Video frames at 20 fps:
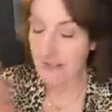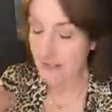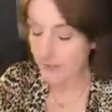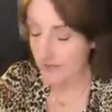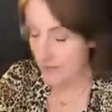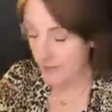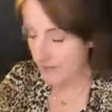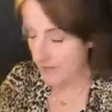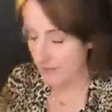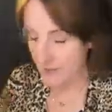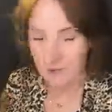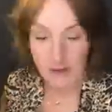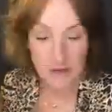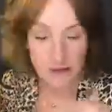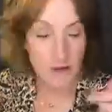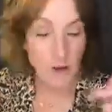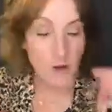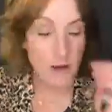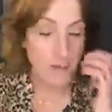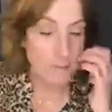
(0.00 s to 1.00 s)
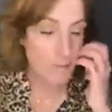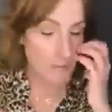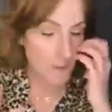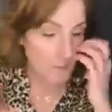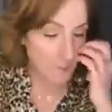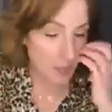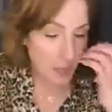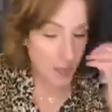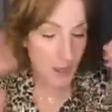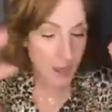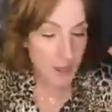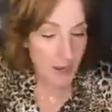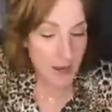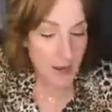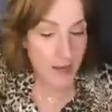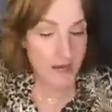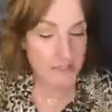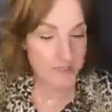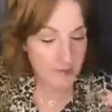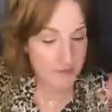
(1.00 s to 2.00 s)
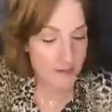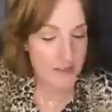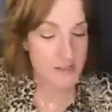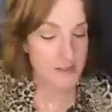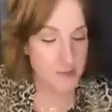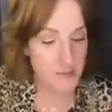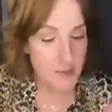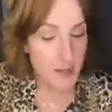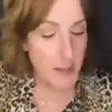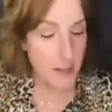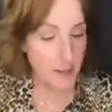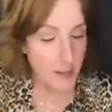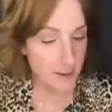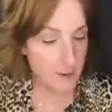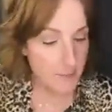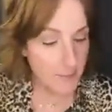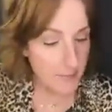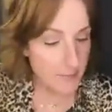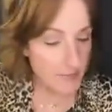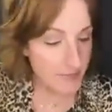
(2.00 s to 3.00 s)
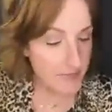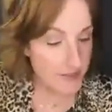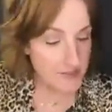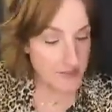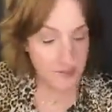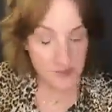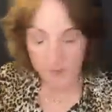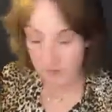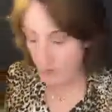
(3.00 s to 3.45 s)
loved everything about it. Okay, blah, blah, blah, I digress. This